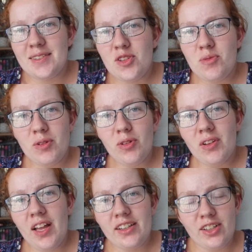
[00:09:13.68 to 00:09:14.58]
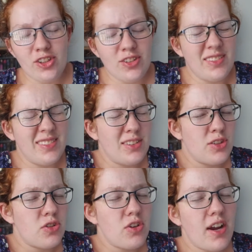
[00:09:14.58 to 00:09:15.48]
This would look like a
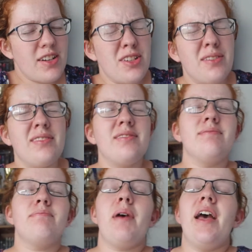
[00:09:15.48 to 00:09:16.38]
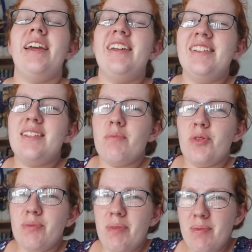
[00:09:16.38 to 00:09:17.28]
contraction pain to
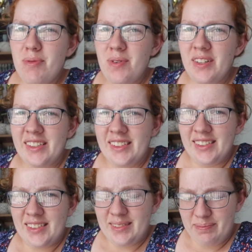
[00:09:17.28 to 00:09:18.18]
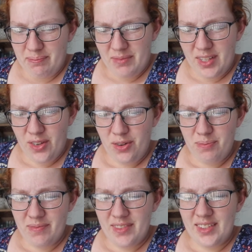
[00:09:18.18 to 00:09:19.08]
most people. No,
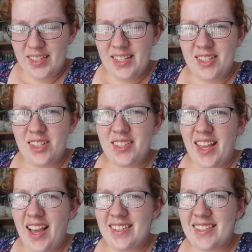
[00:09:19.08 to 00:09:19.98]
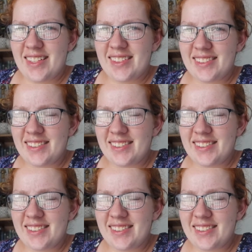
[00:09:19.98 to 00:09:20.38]
it's just gas.